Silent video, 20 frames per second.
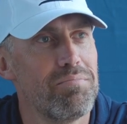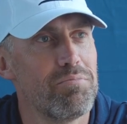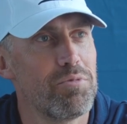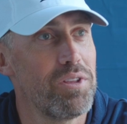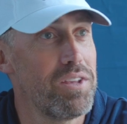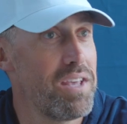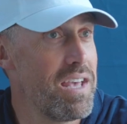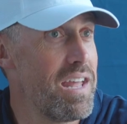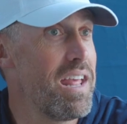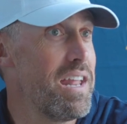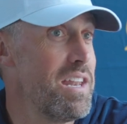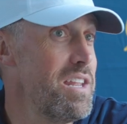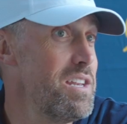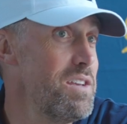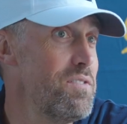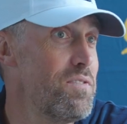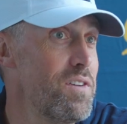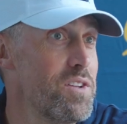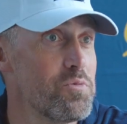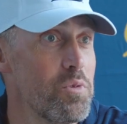really kind of any
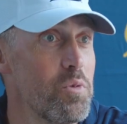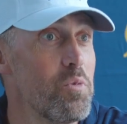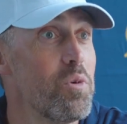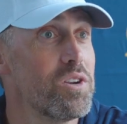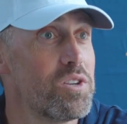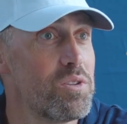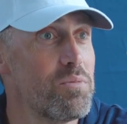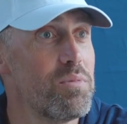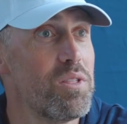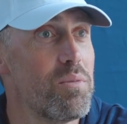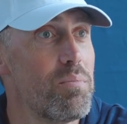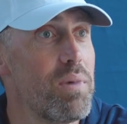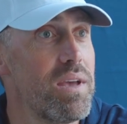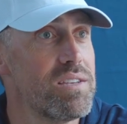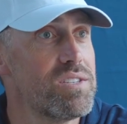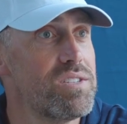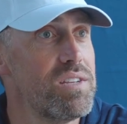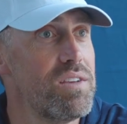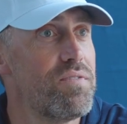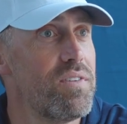defense we want to be the
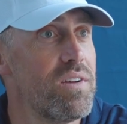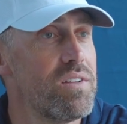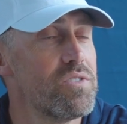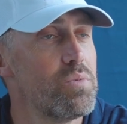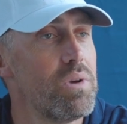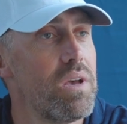base defense.